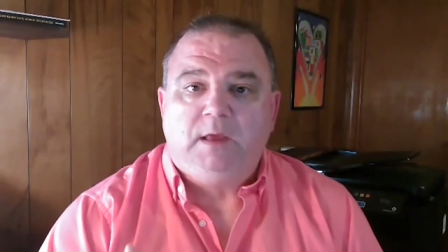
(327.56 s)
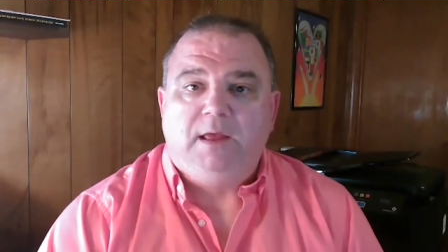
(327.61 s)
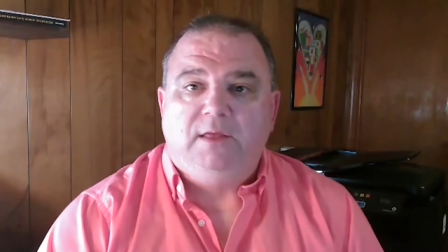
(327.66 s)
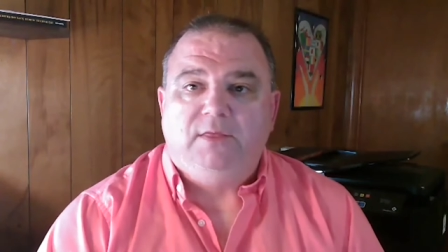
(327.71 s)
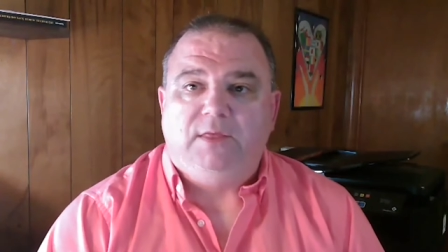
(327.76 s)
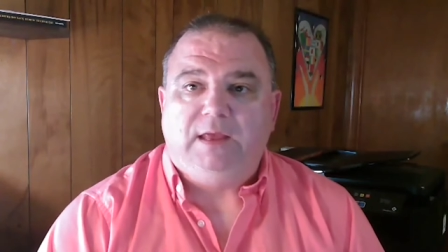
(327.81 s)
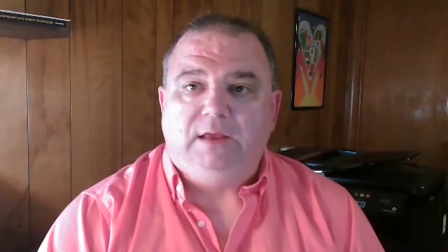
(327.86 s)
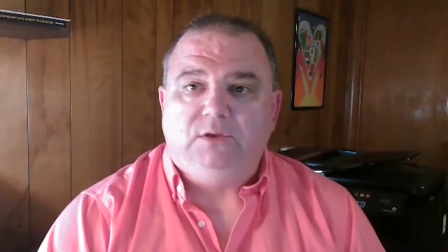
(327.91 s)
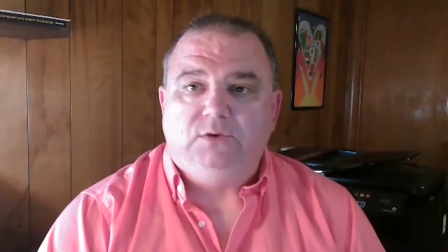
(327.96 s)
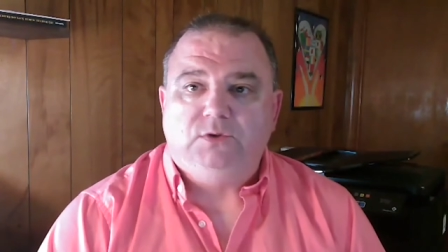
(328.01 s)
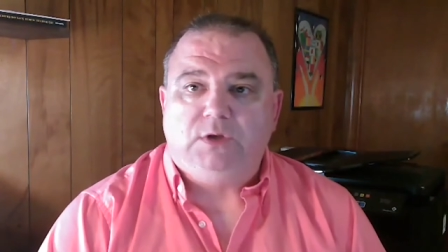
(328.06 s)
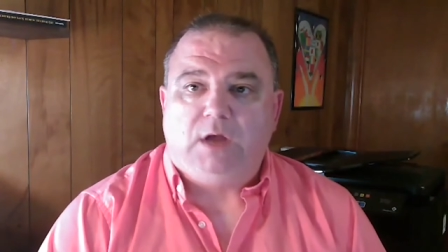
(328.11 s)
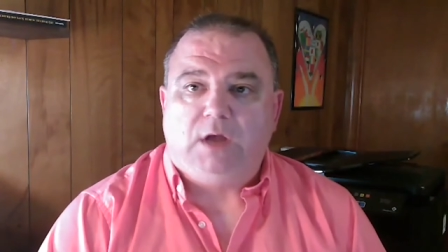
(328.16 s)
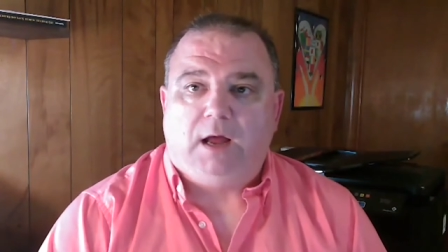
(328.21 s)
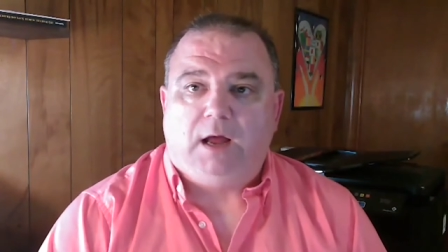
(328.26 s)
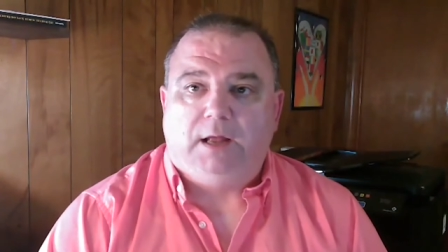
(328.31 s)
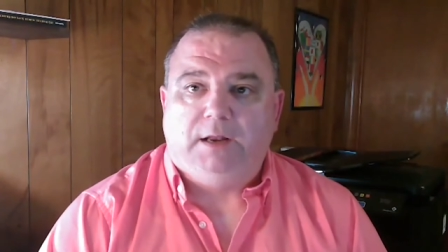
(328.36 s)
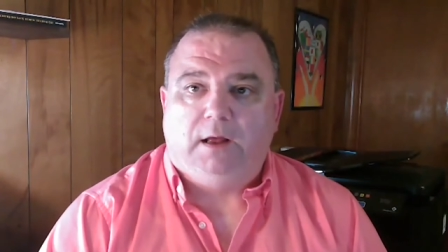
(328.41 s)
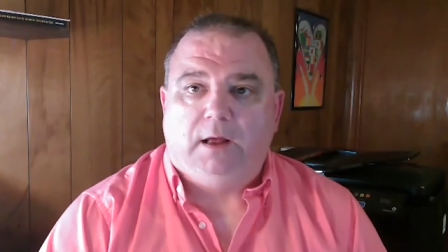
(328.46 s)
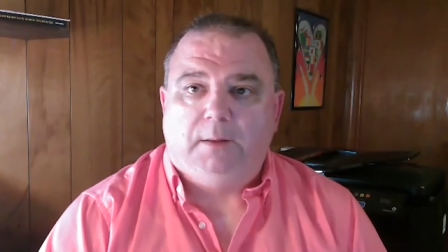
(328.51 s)
things
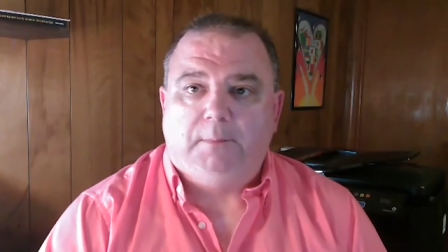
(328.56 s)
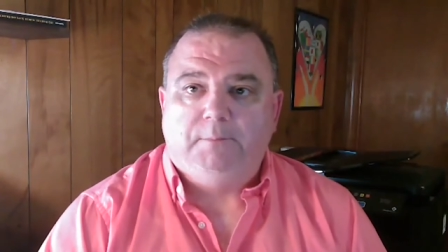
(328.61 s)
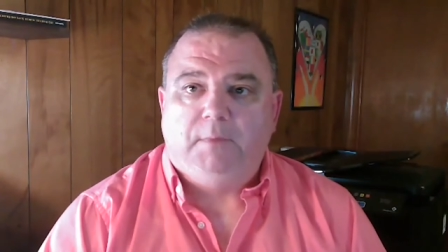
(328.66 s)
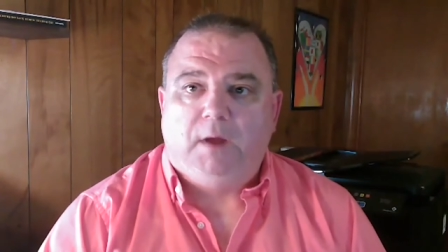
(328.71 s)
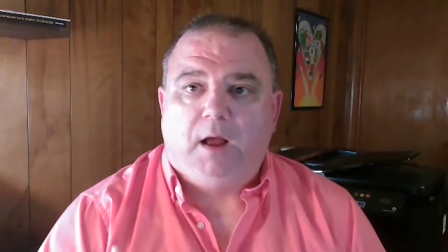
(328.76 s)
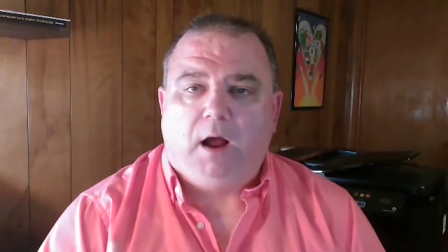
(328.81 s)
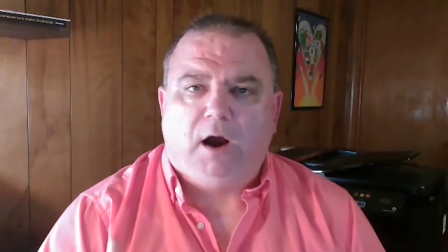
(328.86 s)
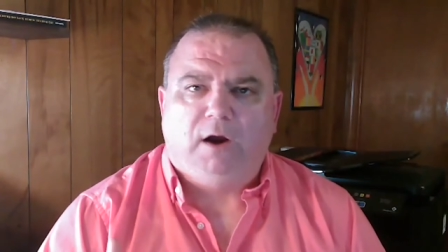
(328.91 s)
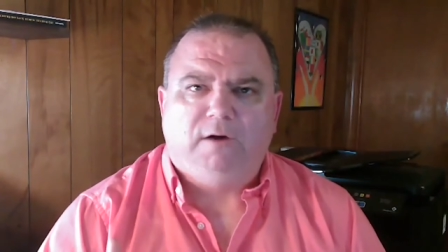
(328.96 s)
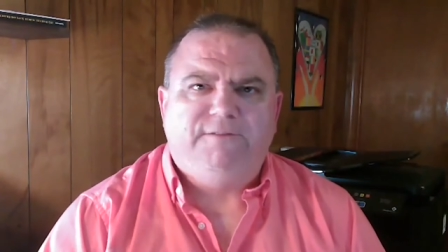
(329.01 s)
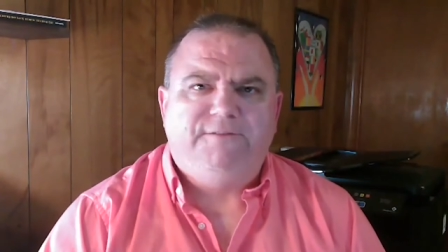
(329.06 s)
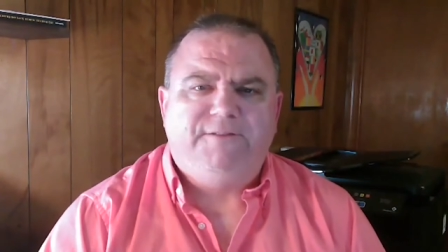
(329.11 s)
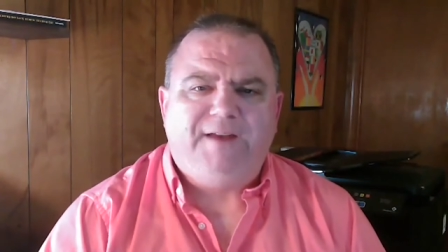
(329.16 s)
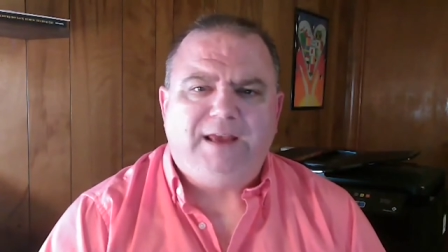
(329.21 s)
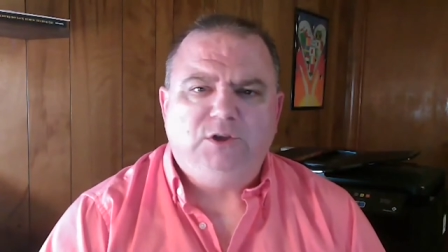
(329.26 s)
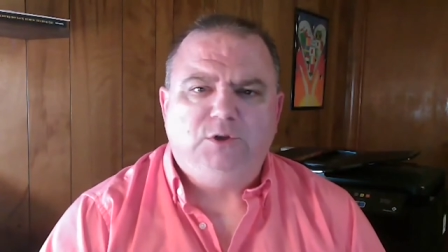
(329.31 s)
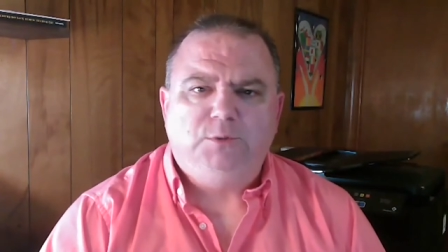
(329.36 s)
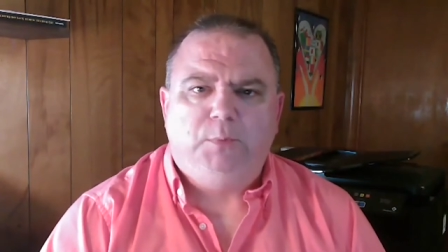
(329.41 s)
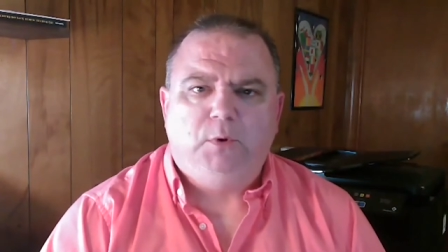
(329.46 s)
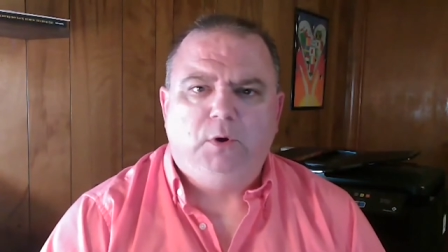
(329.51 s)
on um, our
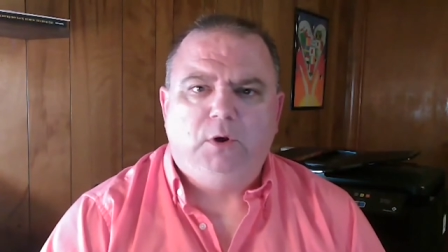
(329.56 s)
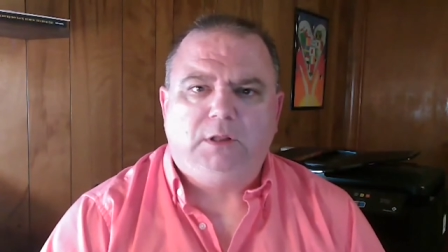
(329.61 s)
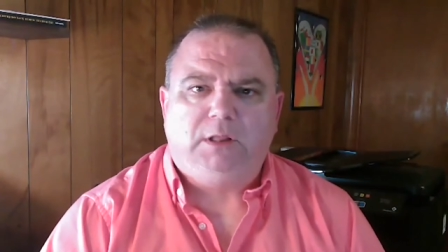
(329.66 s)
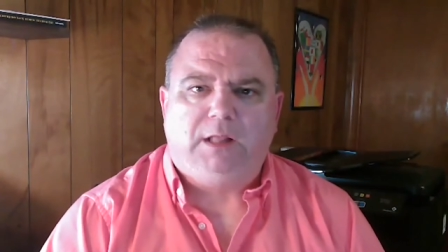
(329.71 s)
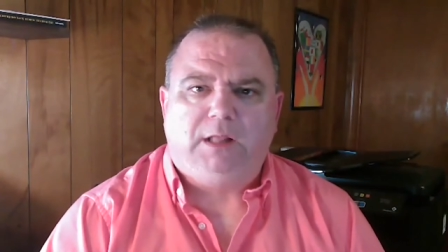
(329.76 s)
Facebook,